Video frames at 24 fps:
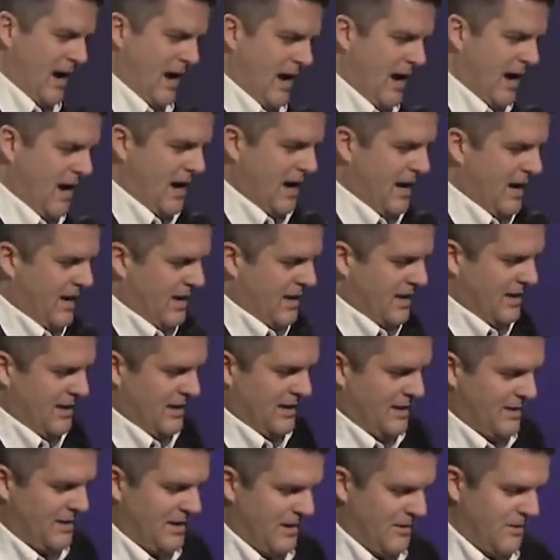
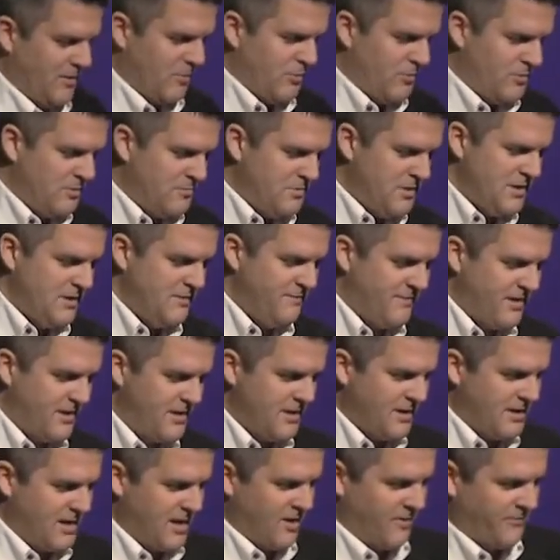I, I, want to be
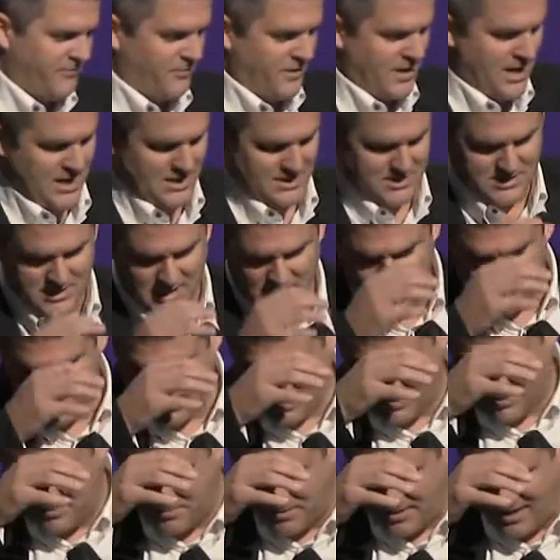very careful how I say
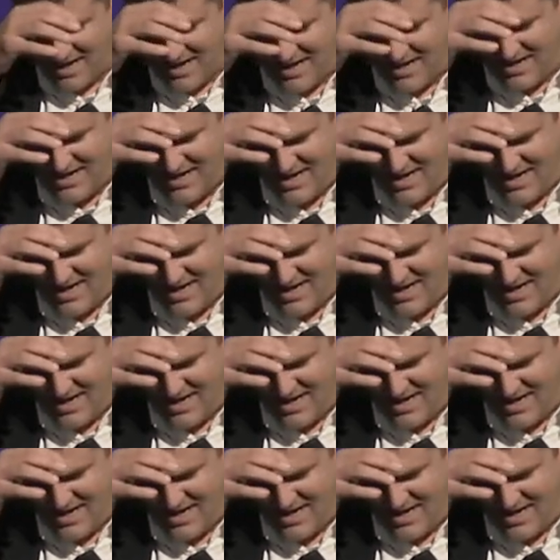this, but I,